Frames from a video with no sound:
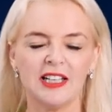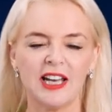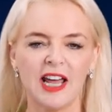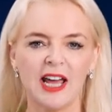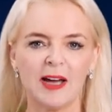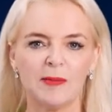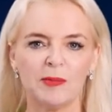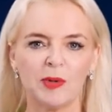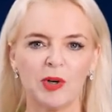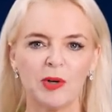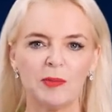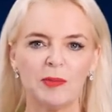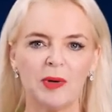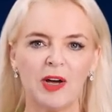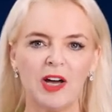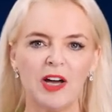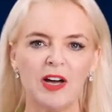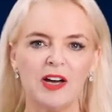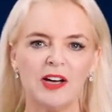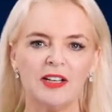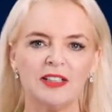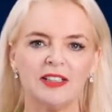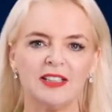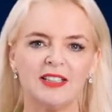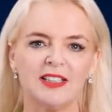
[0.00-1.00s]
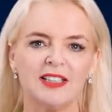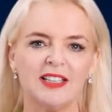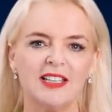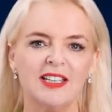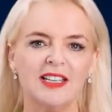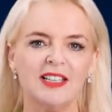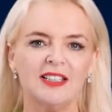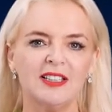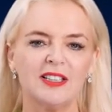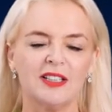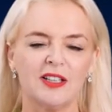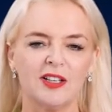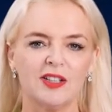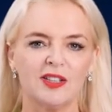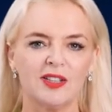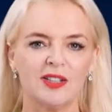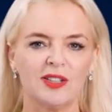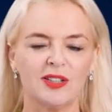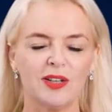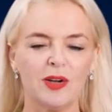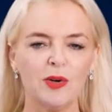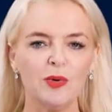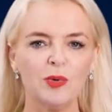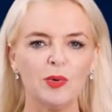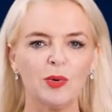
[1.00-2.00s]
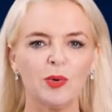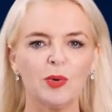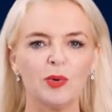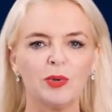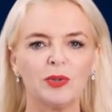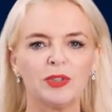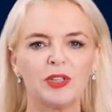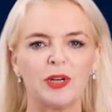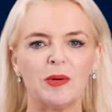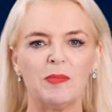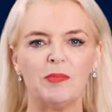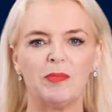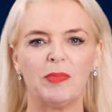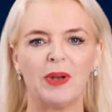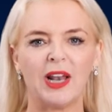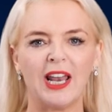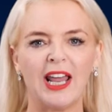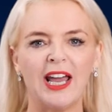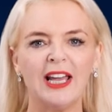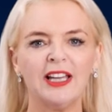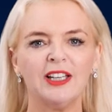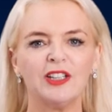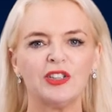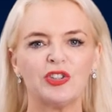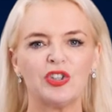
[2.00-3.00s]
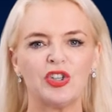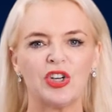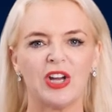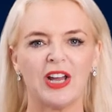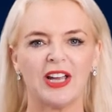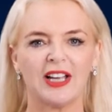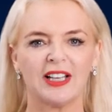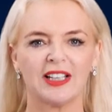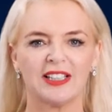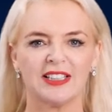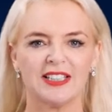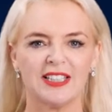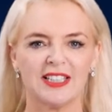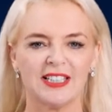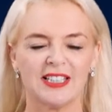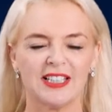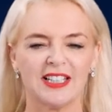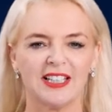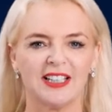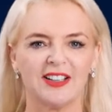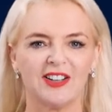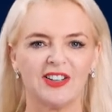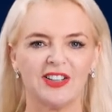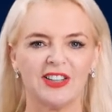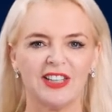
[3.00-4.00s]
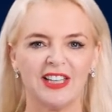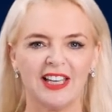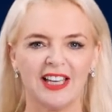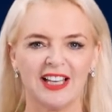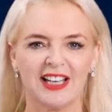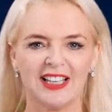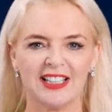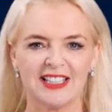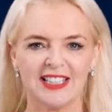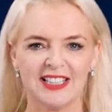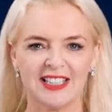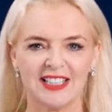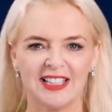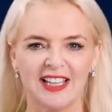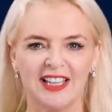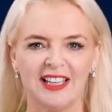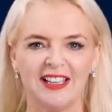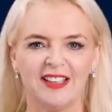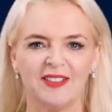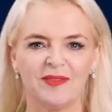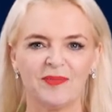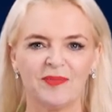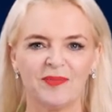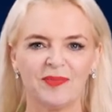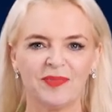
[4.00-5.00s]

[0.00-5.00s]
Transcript: Hambro Perks is a so-called blank check listing on the LSE.